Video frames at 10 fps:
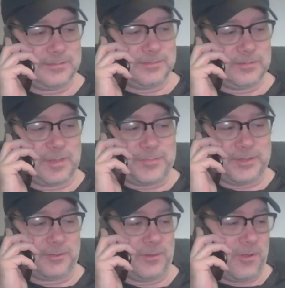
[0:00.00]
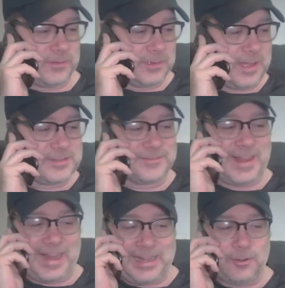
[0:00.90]
something along the lines of
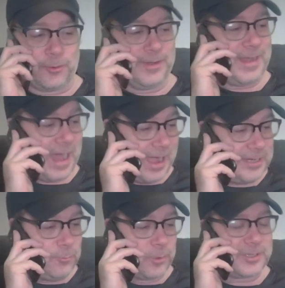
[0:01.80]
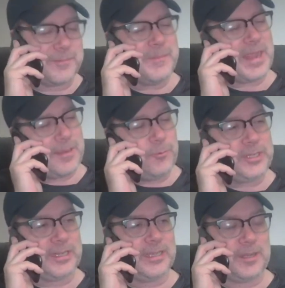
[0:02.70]
eight or nine work. Maybe we
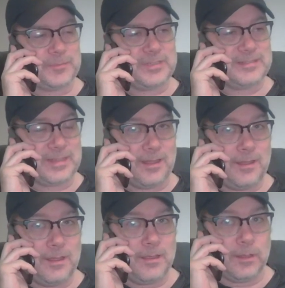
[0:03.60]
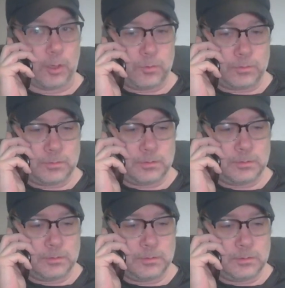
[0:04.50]
could get up to t- Hello,
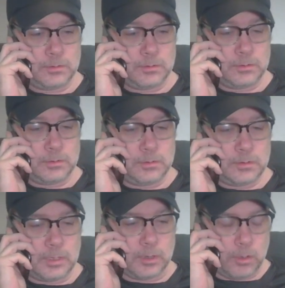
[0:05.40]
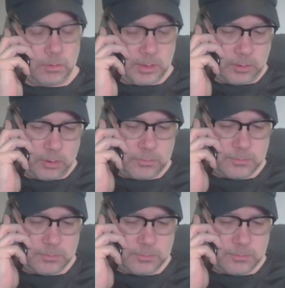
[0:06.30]
hello, hello.